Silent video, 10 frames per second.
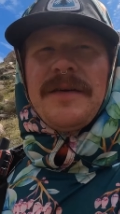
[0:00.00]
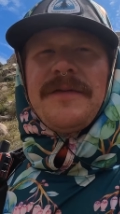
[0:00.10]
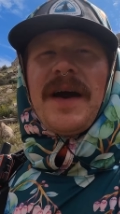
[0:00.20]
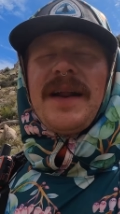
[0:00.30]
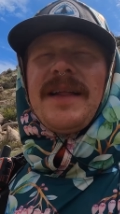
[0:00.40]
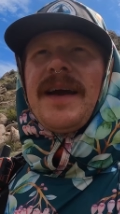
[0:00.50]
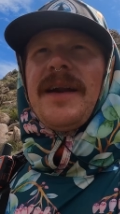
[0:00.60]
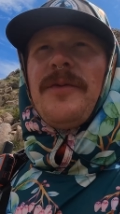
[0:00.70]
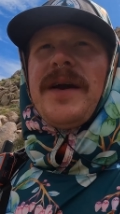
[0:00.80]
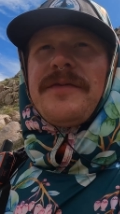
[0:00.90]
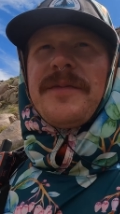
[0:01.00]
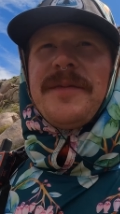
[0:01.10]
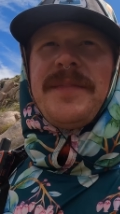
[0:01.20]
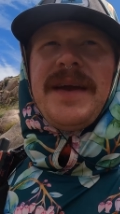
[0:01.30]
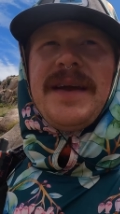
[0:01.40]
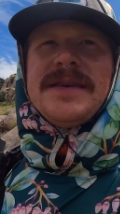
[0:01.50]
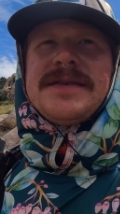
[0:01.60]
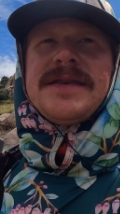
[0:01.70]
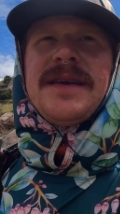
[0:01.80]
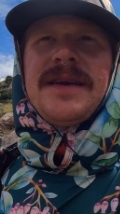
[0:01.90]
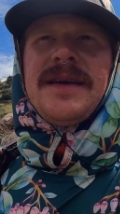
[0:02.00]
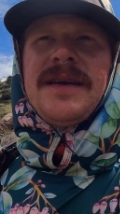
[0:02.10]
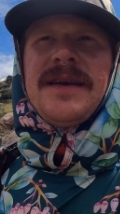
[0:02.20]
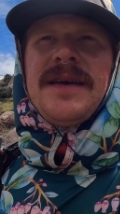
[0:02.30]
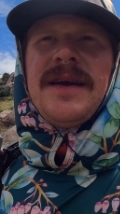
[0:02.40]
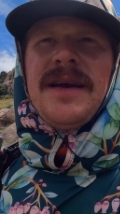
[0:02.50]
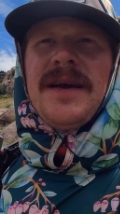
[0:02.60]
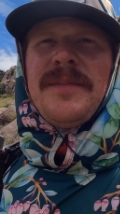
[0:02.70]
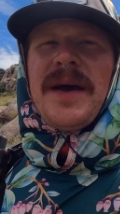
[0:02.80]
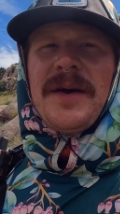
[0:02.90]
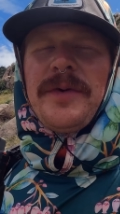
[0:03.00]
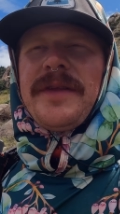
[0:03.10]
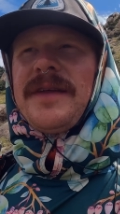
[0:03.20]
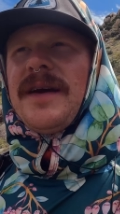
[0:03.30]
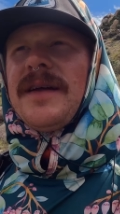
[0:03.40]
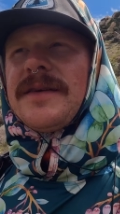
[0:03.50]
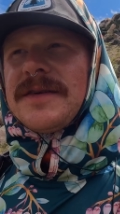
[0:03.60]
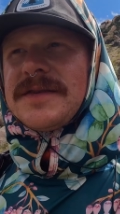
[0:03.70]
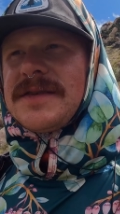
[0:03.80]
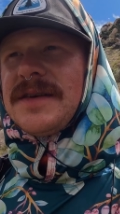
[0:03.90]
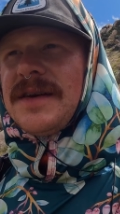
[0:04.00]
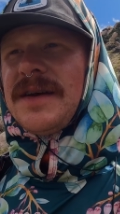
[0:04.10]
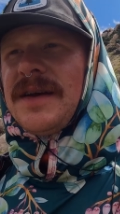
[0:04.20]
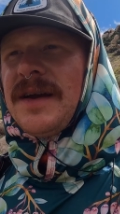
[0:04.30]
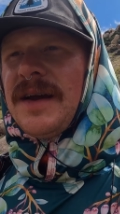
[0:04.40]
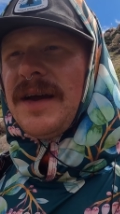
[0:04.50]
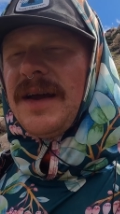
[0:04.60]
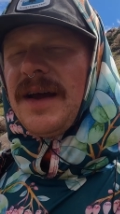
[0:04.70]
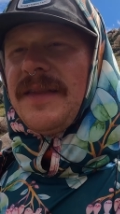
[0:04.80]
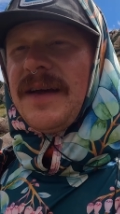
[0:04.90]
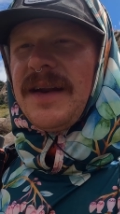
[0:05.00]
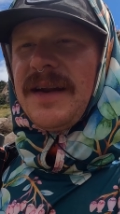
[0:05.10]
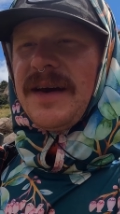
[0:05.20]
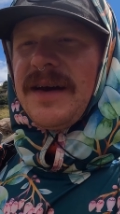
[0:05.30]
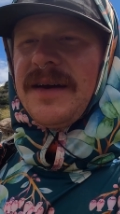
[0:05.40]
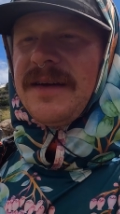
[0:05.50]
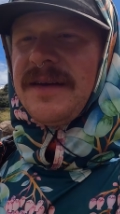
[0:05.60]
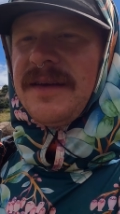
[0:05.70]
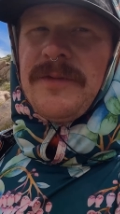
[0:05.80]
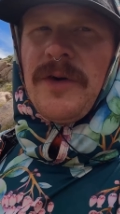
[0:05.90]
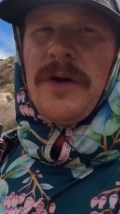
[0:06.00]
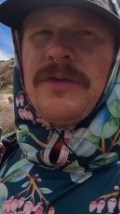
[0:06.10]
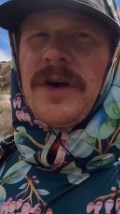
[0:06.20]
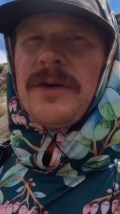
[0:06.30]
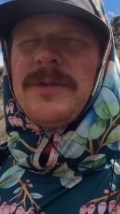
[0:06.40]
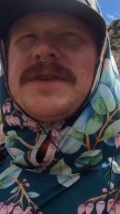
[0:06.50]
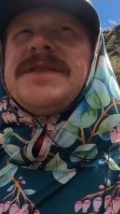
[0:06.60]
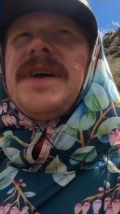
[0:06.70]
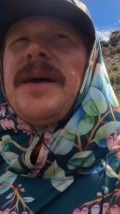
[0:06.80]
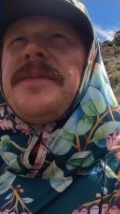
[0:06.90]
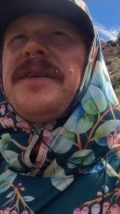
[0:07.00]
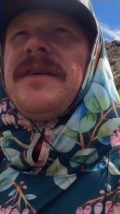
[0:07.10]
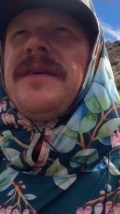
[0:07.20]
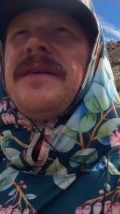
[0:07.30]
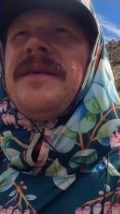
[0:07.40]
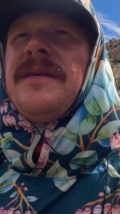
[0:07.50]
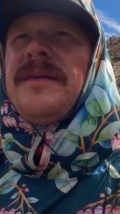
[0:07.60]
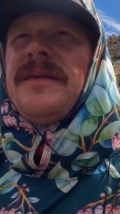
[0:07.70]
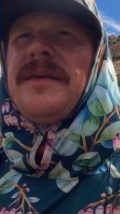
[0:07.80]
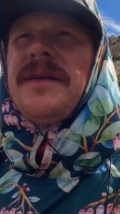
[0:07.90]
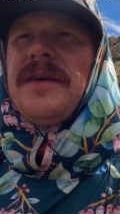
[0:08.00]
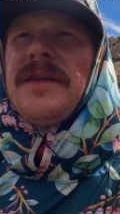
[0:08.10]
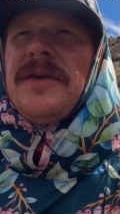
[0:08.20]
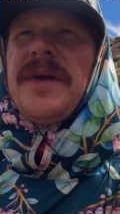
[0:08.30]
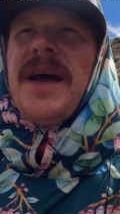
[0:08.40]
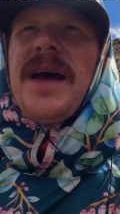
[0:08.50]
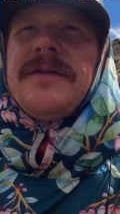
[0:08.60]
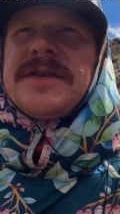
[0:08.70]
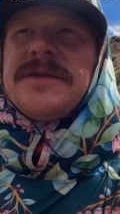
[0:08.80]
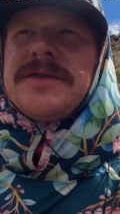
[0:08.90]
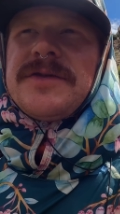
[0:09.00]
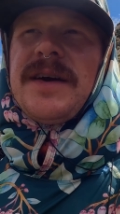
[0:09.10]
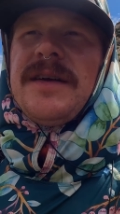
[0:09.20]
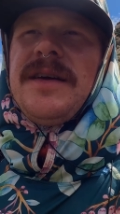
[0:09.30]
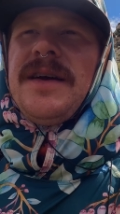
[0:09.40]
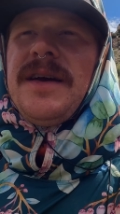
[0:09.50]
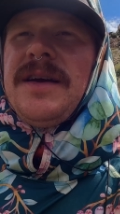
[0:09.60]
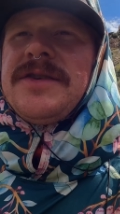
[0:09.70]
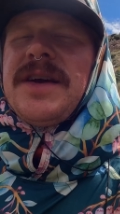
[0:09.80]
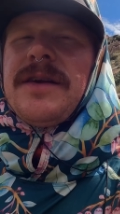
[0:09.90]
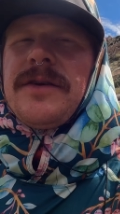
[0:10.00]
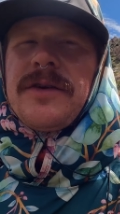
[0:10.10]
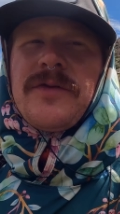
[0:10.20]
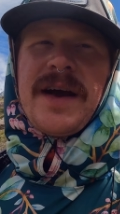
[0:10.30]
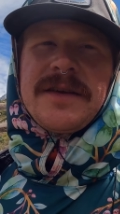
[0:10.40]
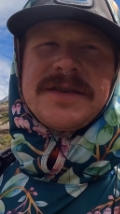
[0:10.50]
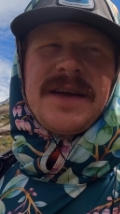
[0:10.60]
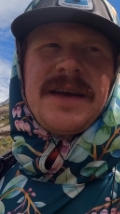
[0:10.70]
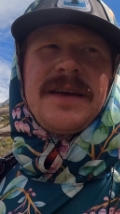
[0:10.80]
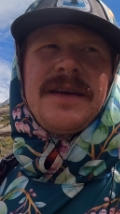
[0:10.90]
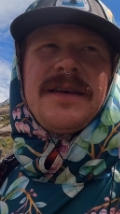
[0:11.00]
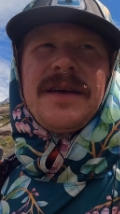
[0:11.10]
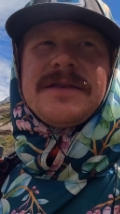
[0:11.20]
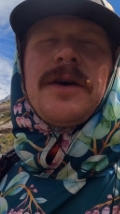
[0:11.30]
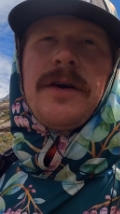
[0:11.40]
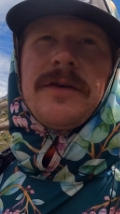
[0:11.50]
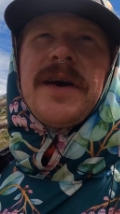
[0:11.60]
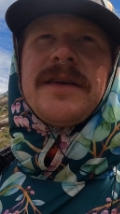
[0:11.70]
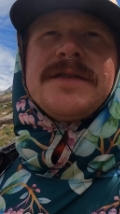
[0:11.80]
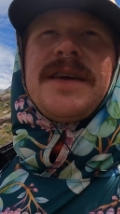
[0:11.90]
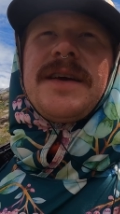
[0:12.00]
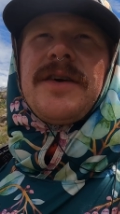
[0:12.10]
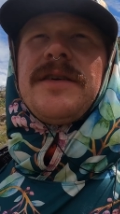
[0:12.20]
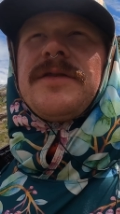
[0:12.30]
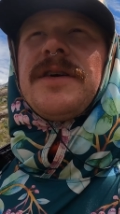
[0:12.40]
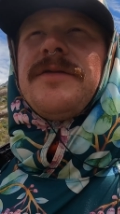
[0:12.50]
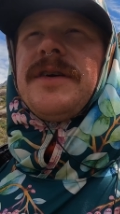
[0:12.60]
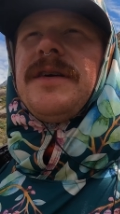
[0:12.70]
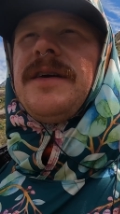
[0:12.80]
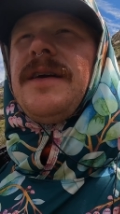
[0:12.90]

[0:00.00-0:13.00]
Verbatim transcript: Finally got away from the bees, met up with the others, and then uh, Roadrunner was stopped, you know, a little bit ahead of us on trail. She had heard a rattlesnake and saw a rattlesnake right in front of her.